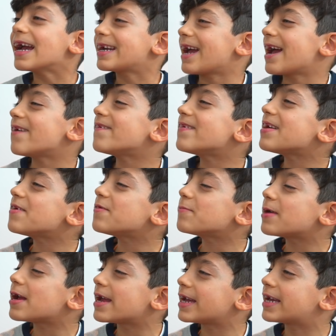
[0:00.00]
Can we
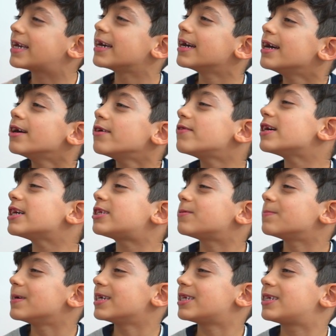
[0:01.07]
make
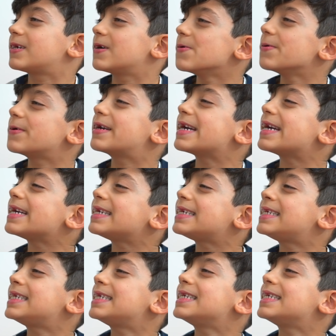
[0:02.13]
Christmas cookies?